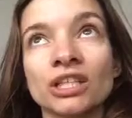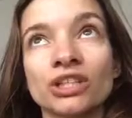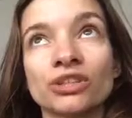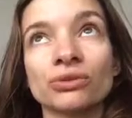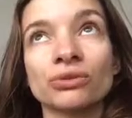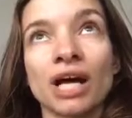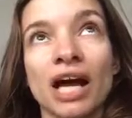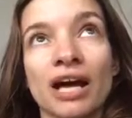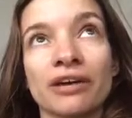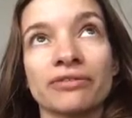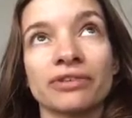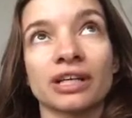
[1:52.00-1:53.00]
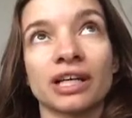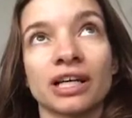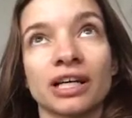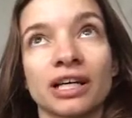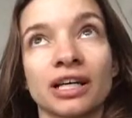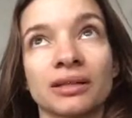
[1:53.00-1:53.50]
you have
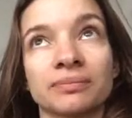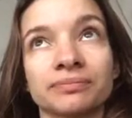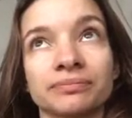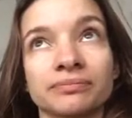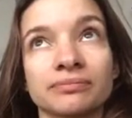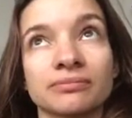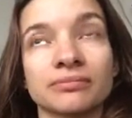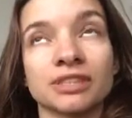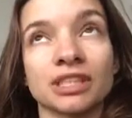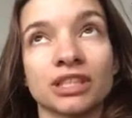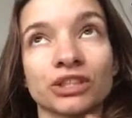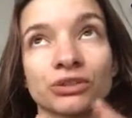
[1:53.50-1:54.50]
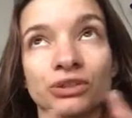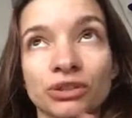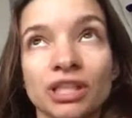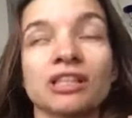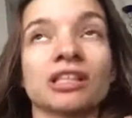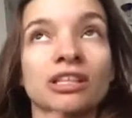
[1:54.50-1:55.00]
you
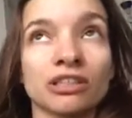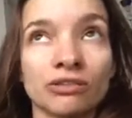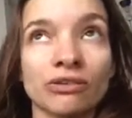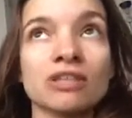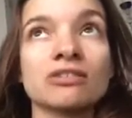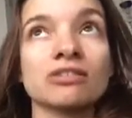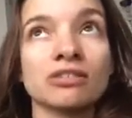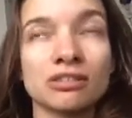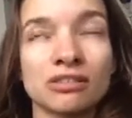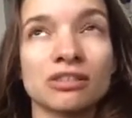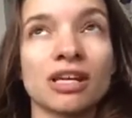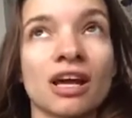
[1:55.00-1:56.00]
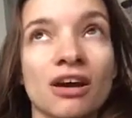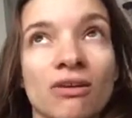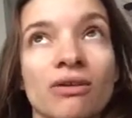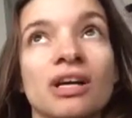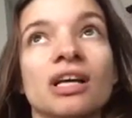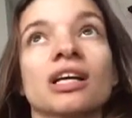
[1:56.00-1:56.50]
can also
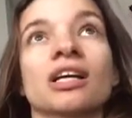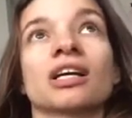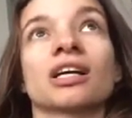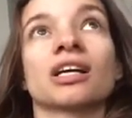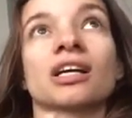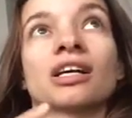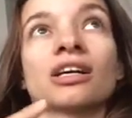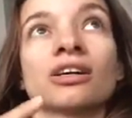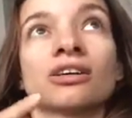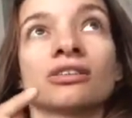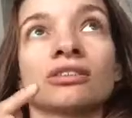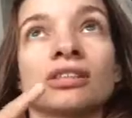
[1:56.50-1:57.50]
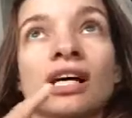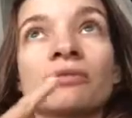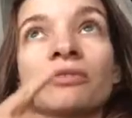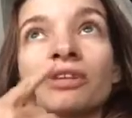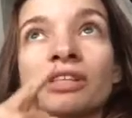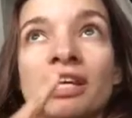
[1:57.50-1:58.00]
tell that
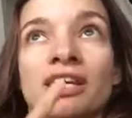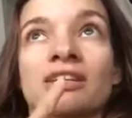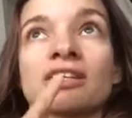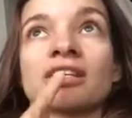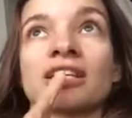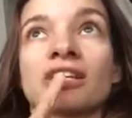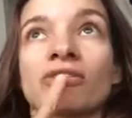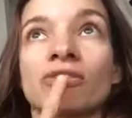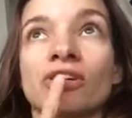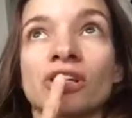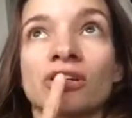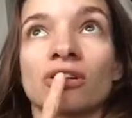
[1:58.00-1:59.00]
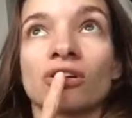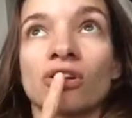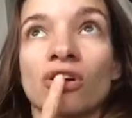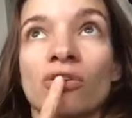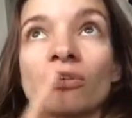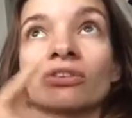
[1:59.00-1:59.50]
okay, he's gonna
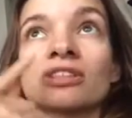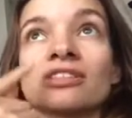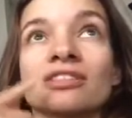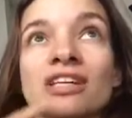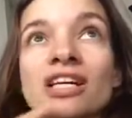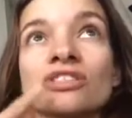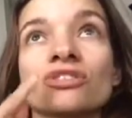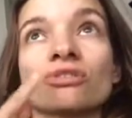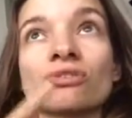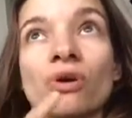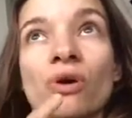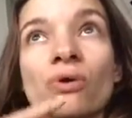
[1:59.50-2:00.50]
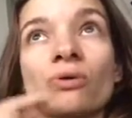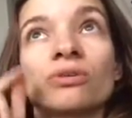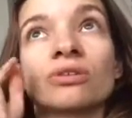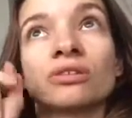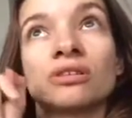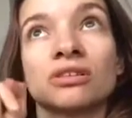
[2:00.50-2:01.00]
start to grow
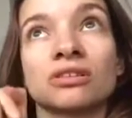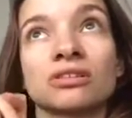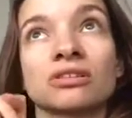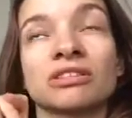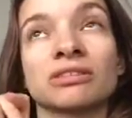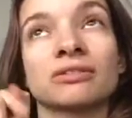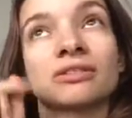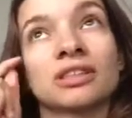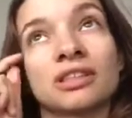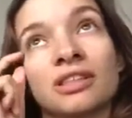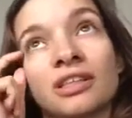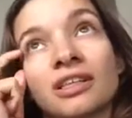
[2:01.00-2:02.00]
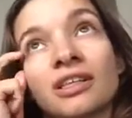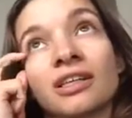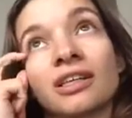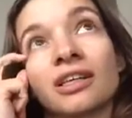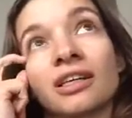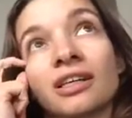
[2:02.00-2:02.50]
the